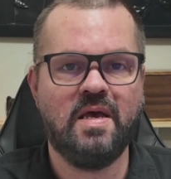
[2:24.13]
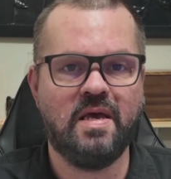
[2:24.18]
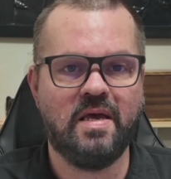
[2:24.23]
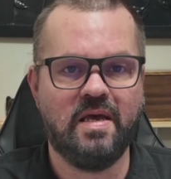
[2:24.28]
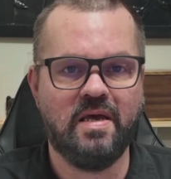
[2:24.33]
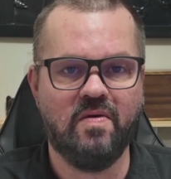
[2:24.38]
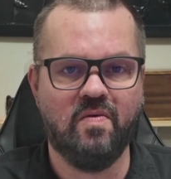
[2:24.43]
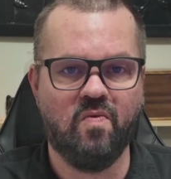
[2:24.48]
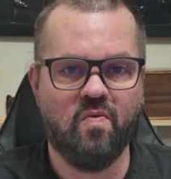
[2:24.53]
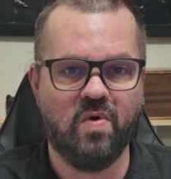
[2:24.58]

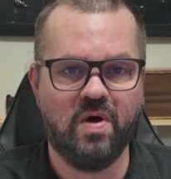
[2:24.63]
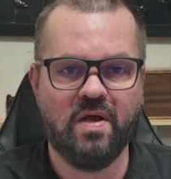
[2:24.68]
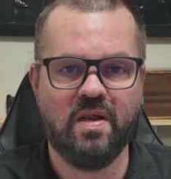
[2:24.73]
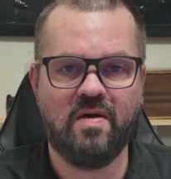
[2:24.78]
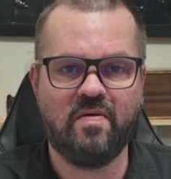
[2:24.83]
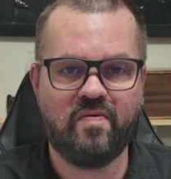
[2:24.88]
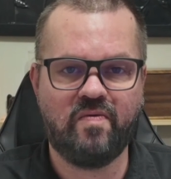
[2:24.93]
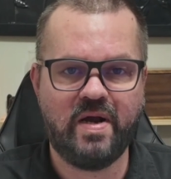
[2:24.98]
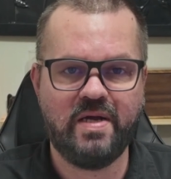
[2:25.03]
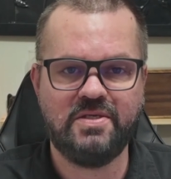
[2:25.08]
it will
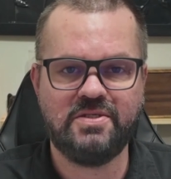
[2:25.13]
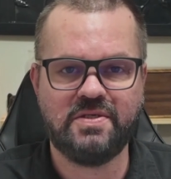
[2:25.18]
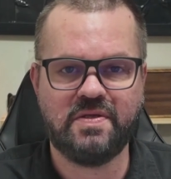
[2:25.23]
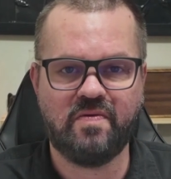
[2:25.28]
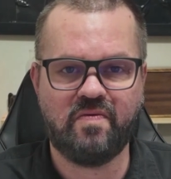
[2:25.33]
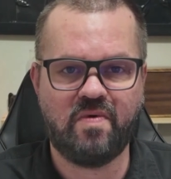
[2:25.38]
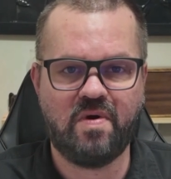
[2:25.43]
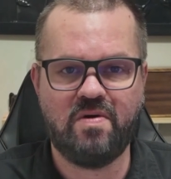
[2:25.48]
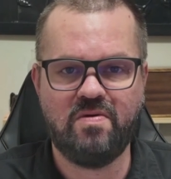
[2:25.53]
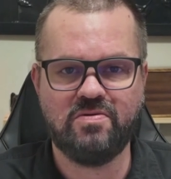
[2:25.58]
erase the
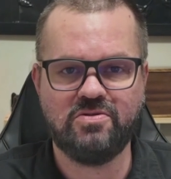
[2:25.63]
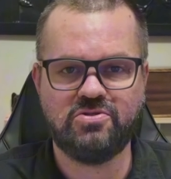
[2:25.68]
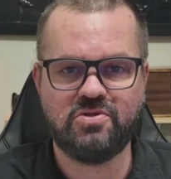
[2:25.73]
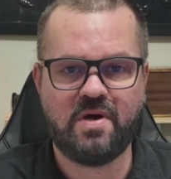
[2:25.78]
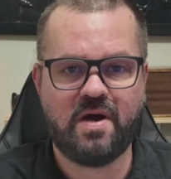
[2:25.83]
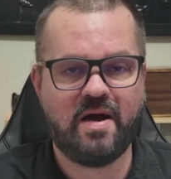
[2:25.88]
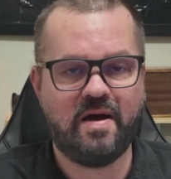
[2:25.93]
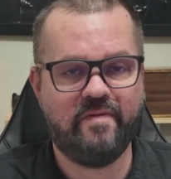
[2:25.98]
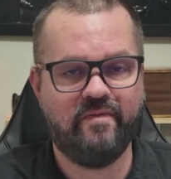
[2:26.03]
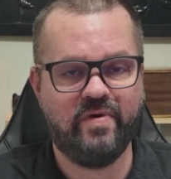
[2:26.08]
wrong
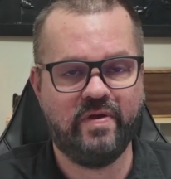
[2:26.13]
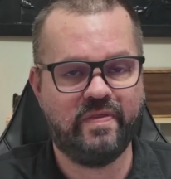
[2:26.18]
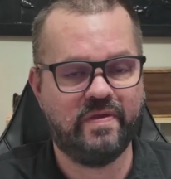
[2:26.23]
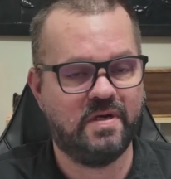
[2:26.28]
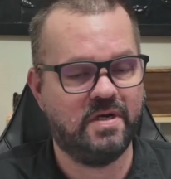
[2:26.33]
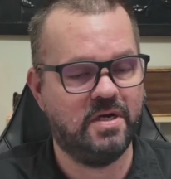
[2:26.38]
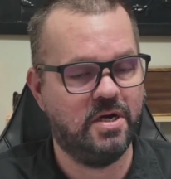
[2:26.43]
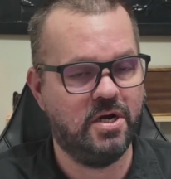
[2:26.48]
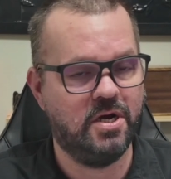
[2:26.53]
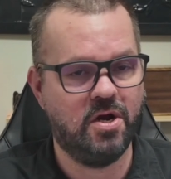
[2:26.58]
drive with
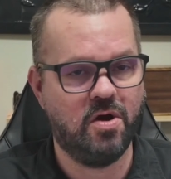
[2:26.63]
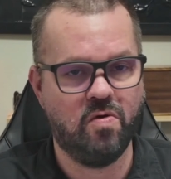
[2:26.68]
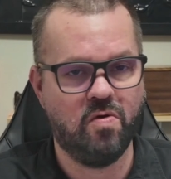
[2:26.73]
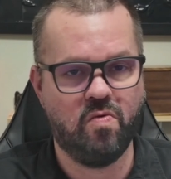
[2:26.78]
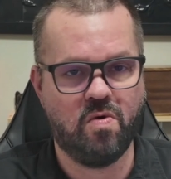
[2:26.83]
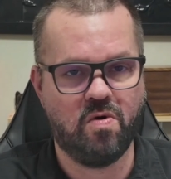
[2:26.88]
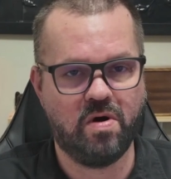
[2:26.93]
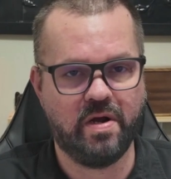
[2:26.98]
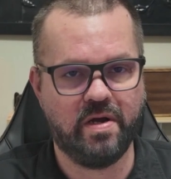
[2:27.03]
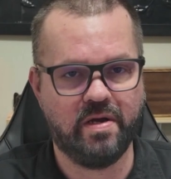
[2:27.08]
no
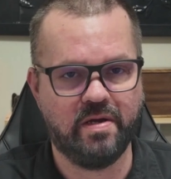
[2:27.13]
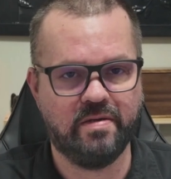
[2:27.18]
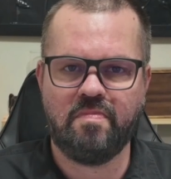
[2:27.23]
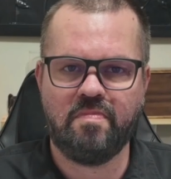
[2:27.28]
warning.